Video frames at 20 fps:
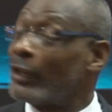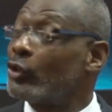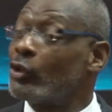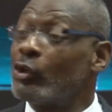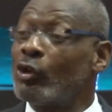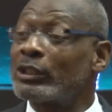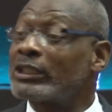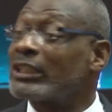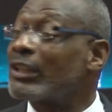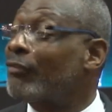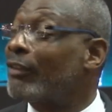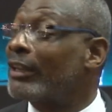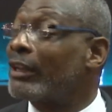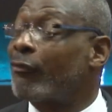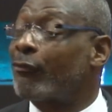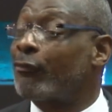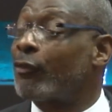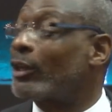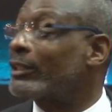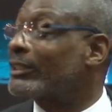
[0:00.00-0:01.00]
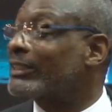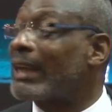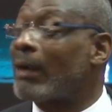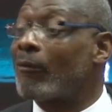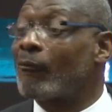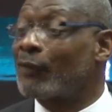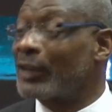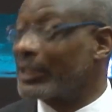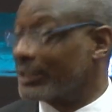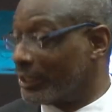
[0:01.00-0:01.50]
use even a first time
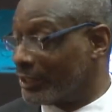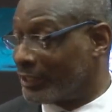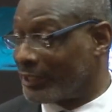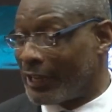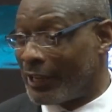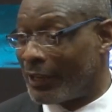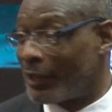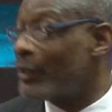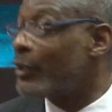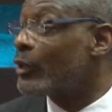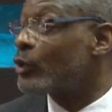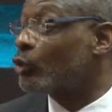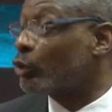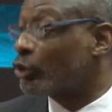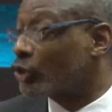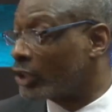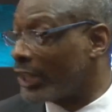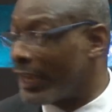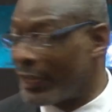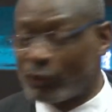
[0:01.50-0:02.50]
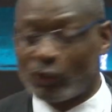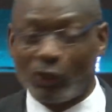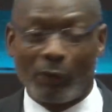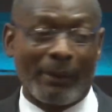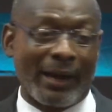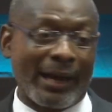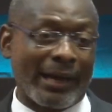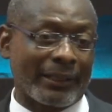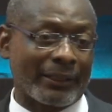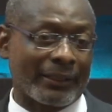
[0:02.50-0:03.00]
visitor to change your
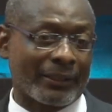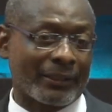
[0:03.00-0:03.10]
mind.